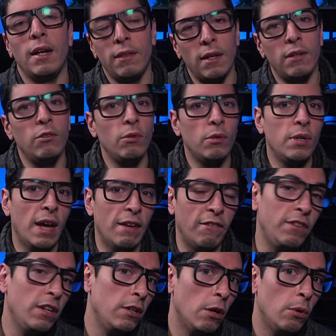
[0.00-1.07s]
and then you can have
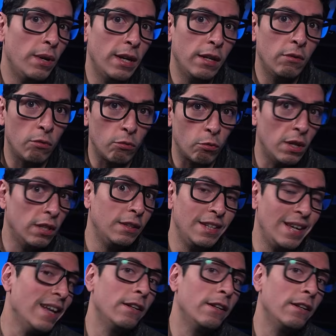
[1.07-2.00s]
a video and run the